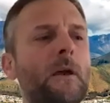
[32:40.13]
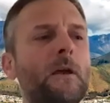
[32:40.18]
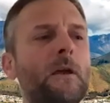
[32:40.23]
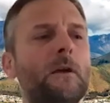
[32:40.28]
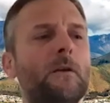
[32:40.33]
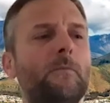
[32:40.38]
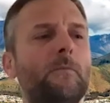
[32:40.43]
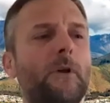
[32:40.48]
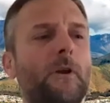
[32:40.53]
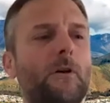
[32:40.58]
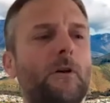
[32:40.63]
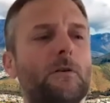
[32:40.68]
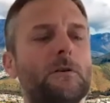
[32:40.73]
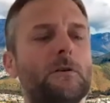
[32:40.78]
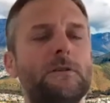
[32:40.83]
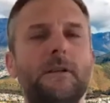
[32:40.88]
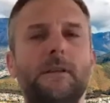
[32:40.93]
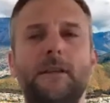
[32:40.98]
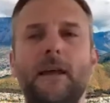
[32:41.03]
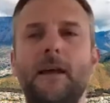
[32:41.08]

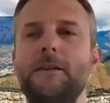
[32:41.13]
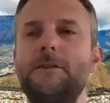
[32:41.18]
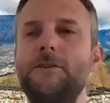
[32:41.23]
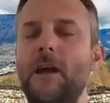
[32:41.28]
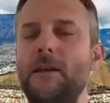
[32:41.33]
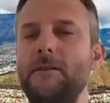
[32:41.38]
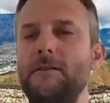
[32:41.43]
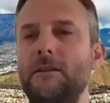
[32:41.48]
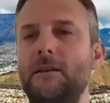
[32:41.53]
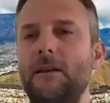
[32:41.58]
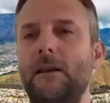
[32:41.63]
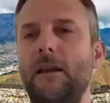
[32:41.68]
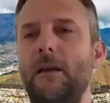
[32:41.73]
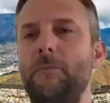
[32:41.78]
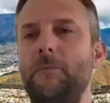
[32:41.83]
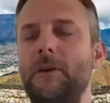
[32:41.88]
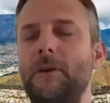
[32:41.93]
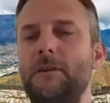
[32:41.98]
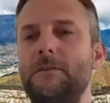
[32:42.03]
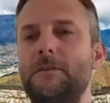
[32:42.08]
because it does change the
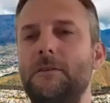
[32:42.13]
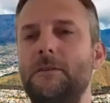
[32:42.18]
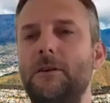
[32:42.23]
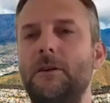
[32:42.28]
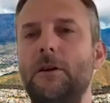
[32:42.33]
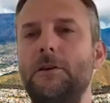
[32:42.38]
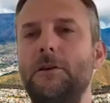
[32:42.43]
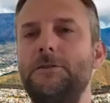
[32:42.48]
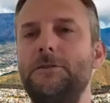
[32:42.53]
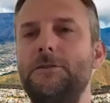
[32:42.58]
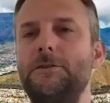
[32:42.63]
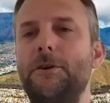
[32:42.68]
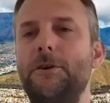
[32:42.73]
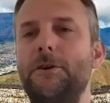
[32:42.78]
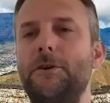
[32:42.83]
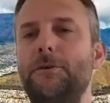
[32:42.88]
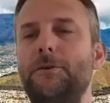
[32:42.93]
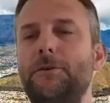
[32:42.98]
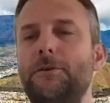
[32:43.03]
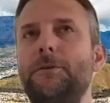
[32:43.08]
dynamics.
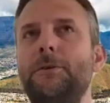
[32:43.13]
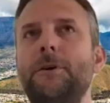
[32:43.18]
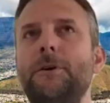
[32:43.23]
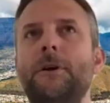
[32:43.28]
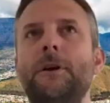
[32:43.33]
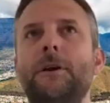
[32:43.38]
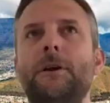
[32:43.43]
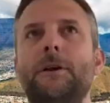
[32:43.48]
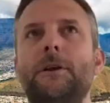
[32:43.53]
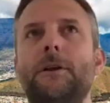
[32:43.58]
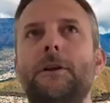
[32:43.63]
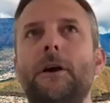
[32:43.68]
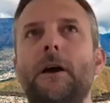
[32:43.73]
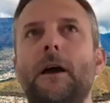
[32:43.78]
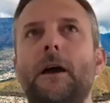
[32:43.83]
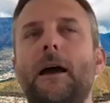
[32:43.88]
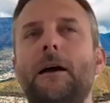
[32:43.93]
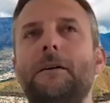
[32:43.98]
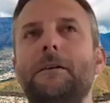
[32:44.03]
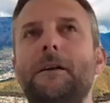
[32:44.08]
So
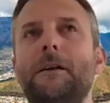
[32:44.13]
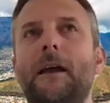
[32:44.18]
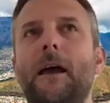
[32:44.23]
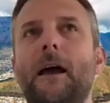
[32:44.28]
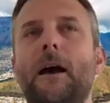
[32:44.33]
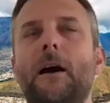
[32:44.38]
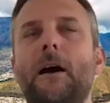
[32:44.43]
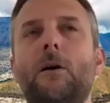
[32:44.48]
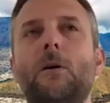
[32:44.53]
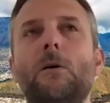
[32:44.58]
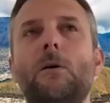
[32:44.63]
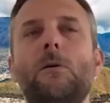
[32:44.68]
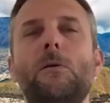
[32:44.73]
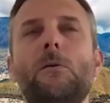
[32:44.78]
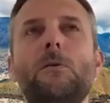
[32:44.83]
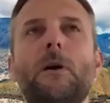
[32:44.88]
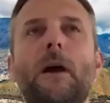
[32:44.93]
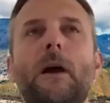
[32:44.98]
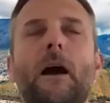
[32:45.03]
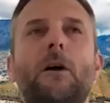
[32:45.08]

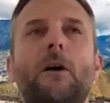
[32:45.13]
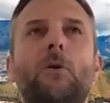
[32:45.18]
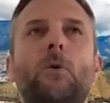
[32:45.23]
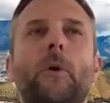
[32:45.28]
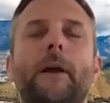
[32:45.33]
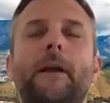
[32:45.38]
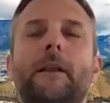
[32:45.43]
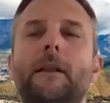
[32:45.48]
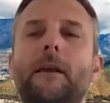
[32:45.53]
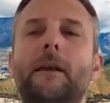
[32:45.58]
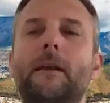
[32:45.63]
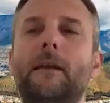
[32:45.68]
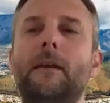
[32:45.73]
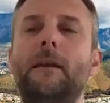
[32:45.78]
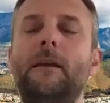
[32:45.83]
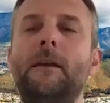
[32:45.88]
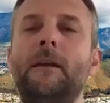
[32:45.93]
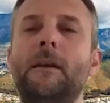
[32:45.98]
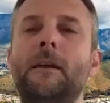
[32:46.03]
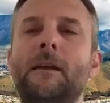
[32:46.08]
how
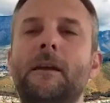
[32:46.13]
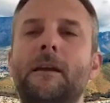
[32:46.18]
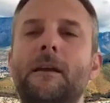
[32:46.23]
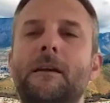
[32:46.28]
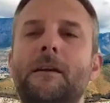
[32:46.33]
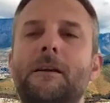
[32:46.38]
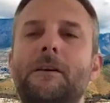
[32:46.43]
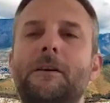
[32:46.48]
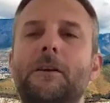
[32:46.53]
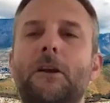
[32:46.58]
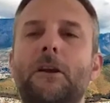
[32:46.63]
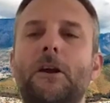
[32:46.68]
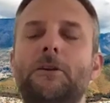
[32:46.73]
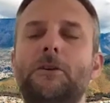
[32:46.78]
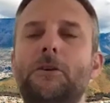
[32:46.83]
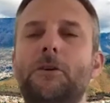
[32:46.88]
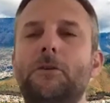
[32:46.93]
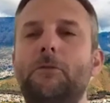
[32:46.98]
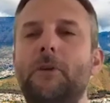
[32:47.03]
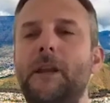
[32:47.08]
quickly, do
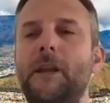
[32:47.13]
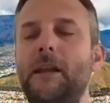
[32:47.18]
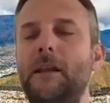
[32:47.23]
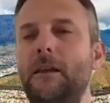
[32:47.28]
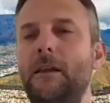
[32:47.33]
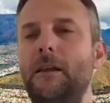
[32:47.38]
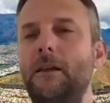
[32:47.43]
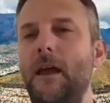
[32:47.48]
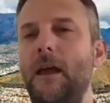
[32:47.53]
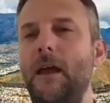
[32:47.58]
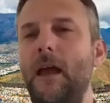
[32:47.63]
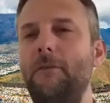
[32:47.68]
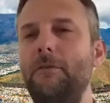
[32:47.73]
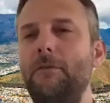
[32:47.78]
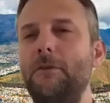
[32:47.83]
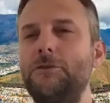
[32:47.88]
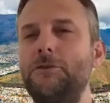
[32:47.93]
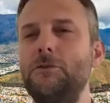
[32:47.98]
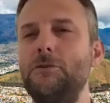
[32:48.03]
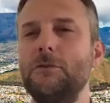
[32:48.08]
you really need to have a
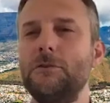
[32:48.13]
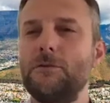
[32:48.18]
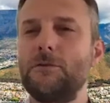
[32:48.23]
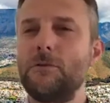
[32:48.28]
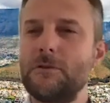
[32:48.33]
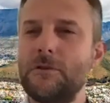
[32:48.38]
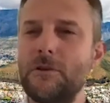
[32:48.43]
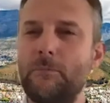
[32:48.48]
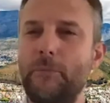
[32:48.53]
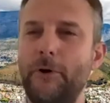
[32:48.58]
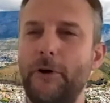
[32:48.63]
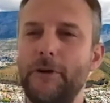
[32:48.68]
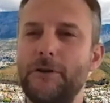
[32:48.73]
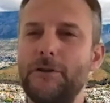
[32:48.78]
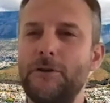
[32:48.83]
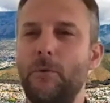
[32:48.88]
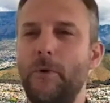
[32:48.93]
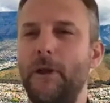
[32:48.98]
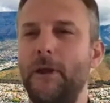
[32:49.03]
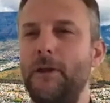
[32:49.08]
dual source approach
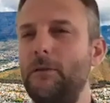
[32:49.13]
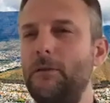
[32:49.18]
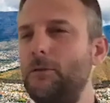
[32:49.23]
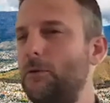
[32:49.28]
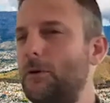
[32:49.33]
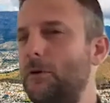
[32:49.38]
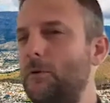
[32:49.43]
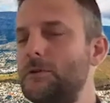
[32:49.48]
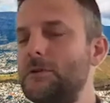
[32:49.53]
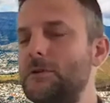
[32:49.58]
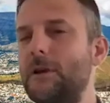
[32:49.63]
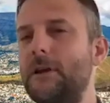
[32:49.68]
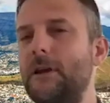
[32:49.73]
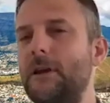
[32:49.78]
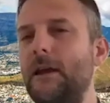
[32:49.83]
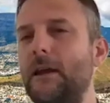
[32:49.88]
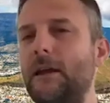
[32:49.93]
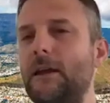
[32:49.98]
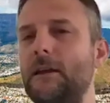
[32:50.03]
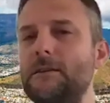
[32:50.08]
where you thought it was
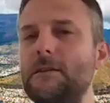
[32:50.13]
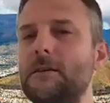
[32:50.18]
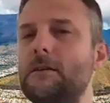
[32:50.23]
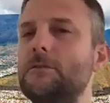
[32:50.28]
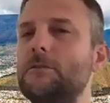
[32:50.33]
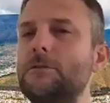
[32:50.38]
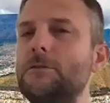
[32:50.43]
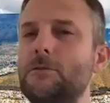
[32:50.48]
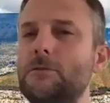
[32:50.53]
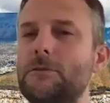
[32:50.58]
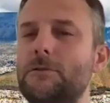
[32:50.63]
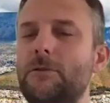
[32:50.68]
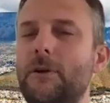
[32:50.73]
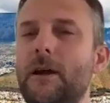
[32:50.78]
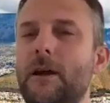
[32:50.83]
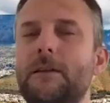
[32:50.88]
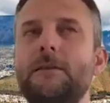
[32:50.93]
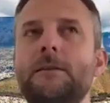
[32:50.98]
okay, single source, right?